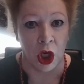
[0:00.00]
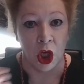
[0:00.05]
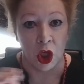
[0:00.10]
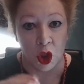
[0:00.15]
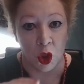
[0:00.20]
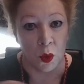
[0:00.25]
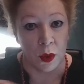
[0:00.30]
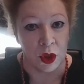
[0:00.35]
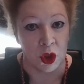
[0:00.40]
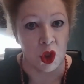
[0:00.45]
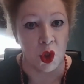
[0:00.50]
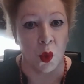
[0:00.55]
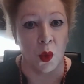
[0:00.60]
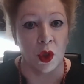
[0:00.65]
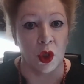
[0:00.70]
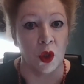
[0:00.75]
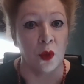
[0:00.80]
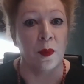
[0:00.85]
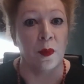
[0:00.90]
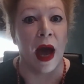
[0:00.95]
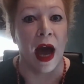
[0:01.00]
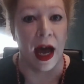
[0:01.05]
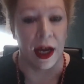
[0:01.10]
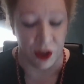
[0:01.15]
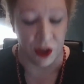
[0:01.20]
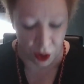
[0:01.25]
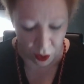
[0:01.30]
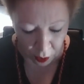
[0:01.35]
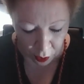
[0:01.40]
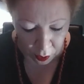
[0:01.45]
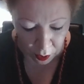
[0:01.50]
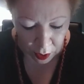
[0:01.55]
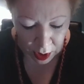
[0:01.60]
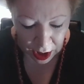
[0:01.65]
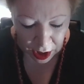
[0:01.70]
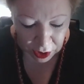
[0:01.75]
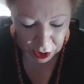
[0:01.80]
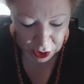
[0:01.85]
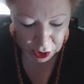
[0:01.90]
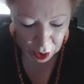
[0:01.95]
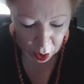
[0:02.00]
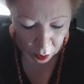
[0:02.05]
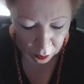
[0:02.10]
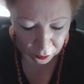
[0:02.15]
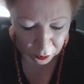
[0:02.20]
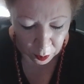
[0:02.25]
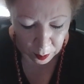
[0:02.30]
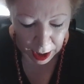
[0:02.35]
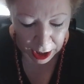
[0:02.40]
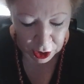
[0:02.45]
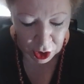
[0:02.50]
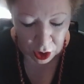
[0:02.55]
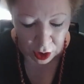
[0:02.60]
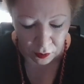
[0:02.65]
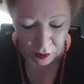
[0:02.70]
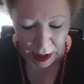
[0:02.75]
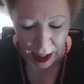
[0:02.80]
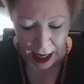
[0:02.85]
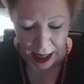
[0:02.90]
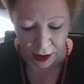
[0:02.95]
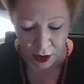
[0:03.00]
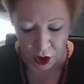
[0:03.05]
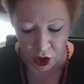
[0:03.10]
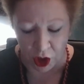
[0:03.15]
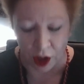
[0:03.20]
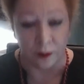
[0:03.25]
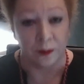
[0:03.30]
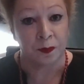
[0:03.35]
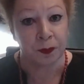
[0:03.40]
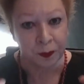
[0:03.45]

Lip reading: to ensure you pass through this confirmation of candidature?